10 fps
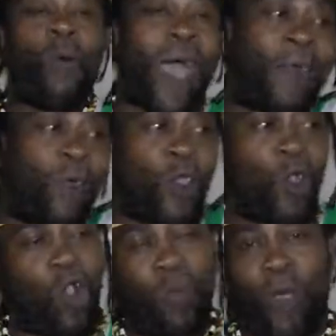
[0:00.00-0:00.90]
Why don't
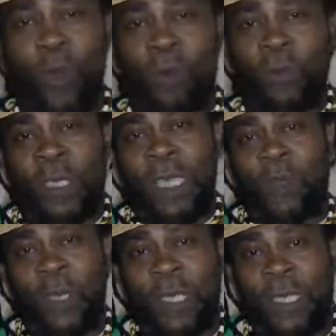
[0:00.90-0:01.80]
you come out,
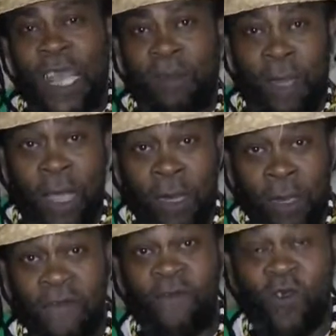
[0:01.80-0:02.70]
Mr. Christian
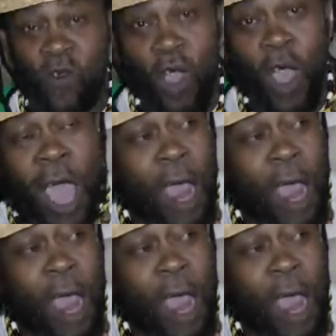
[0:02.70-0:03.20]
man, if you know,